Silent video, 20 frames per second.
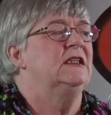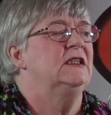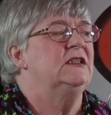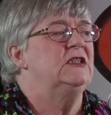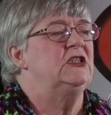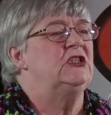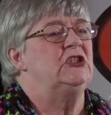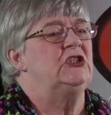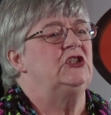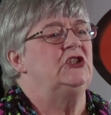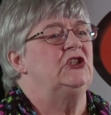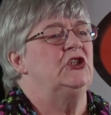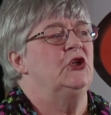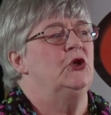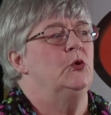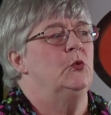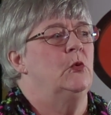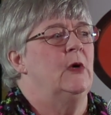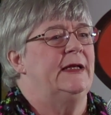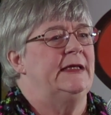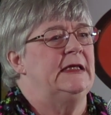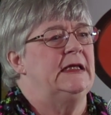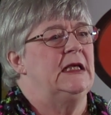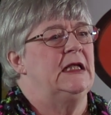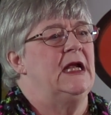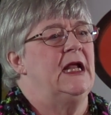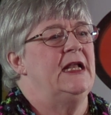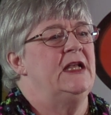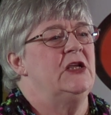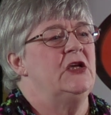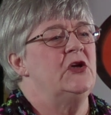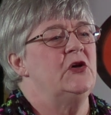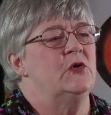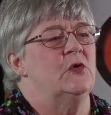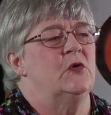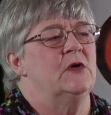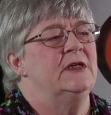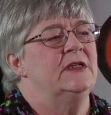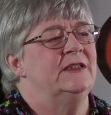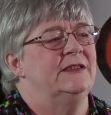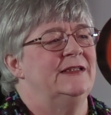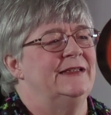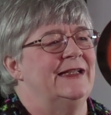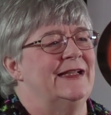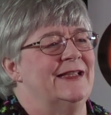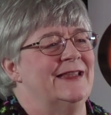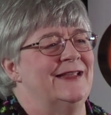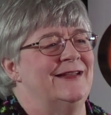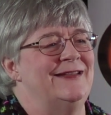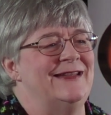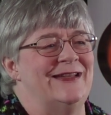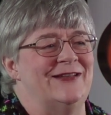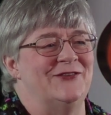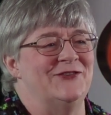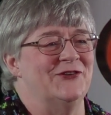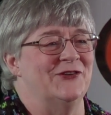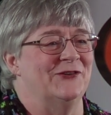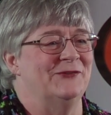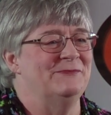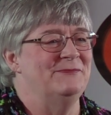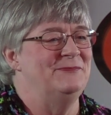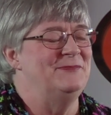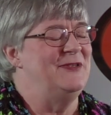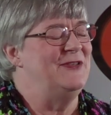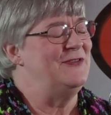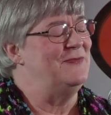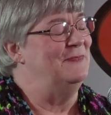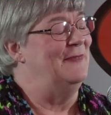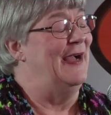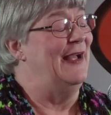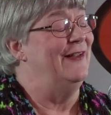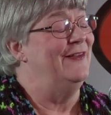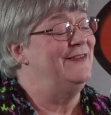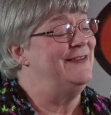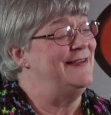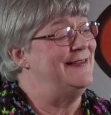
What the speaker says: so what can I do? And the teacher smiled.